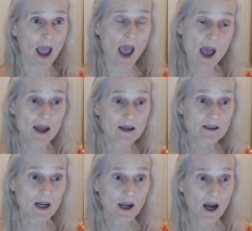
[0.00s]

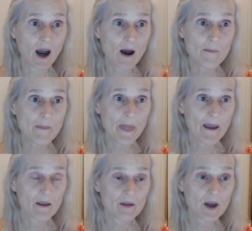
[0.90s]
and um,
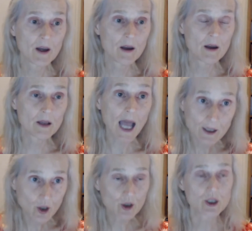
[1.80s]
the
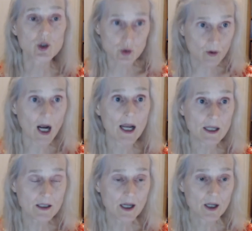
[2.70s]
landlords
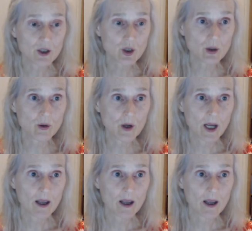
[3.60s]
tried to